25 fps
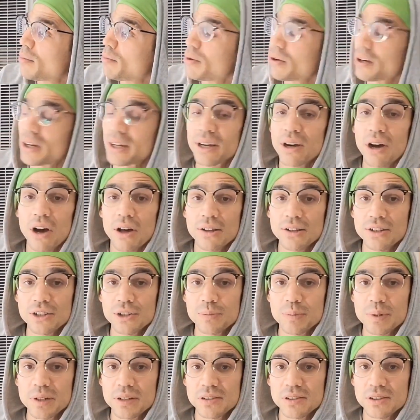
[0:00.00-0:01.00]
putting all
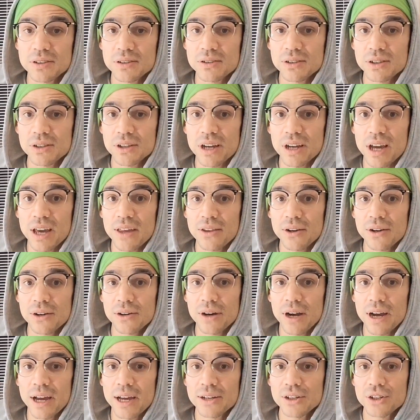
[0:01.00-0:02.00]
these pieces
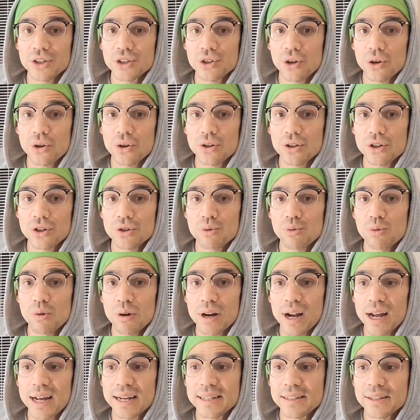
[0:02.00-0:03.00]
together and showing you
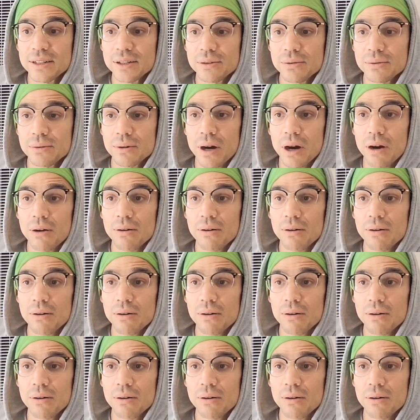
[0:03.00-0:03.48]
what I do.